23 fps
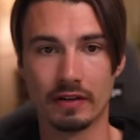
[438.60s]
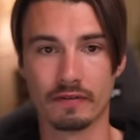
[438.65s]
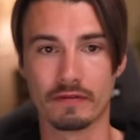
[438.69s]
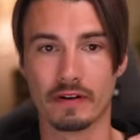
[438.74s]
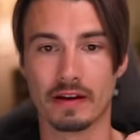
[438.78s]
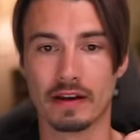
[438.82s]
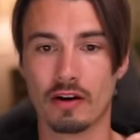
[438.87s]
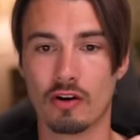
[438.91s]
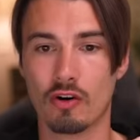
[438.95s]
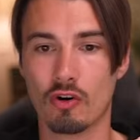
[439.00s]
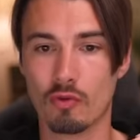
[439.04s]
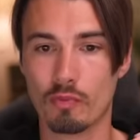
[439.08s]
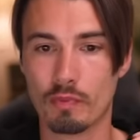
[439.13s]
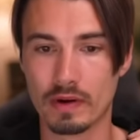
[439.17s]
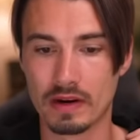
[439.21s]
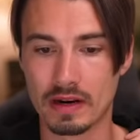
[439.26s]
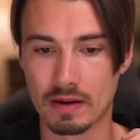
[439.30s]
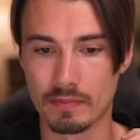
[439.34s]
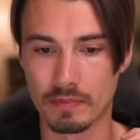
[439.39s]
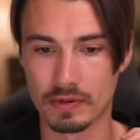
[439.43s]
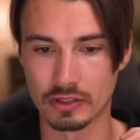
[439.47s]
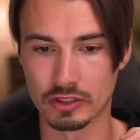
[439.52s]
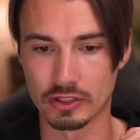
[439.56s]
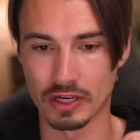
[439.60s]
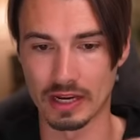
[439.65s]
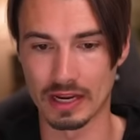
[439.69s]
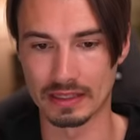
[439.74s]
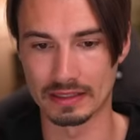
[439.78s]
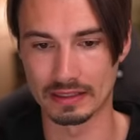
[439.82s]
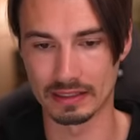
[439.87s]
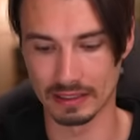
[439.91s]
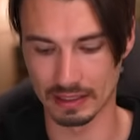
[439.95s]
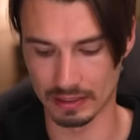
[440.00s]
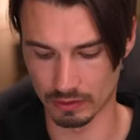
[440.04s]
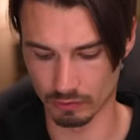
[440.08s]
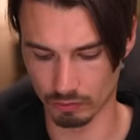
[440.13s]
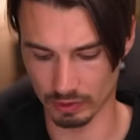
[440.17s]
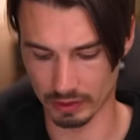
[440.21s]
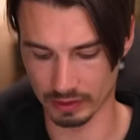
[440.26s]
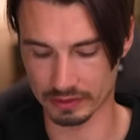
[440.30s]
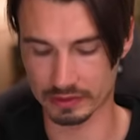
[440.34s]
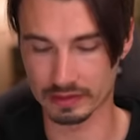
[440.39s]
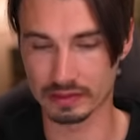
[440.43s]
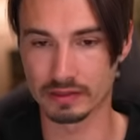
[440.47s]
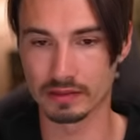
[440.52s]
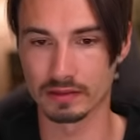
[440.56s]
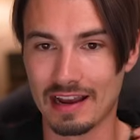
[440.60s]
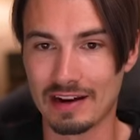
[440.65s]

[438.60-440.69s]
if I open up a chat, it works.